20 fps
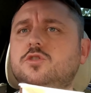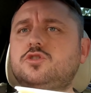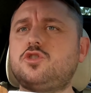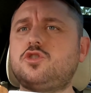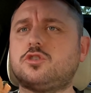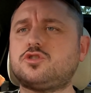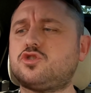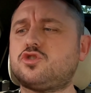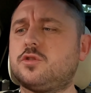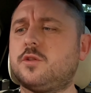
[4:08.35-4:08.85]
It's
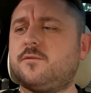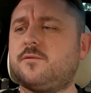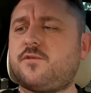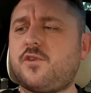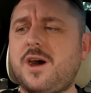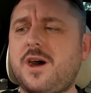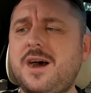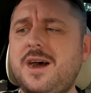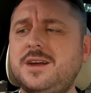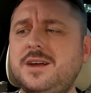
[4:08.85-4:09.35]
not southern
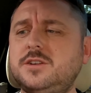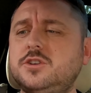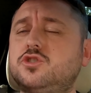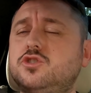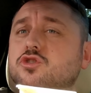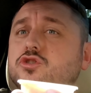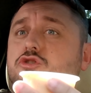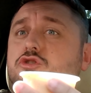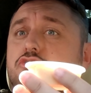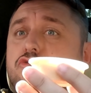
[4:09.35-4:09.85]
fried,
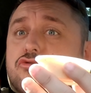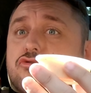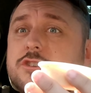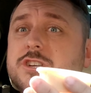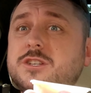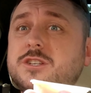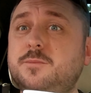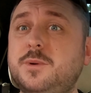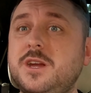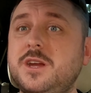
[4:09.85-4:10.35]
it's just
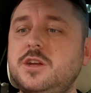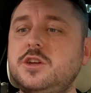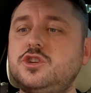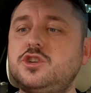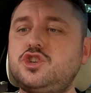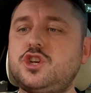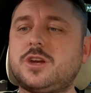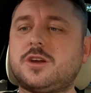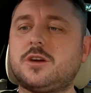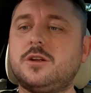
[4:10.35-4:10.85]
crispy
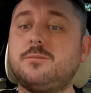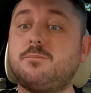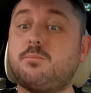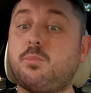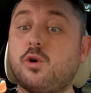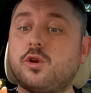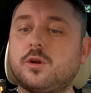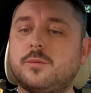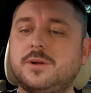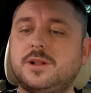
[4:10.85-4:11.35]
chicken,
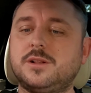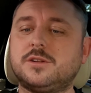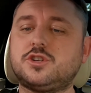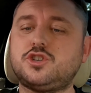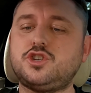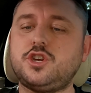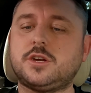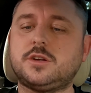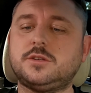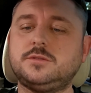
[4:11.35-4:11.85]

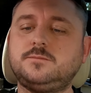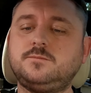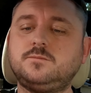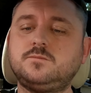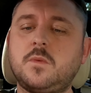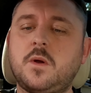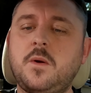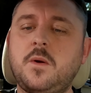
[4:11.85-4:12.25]
buttermilk chicken.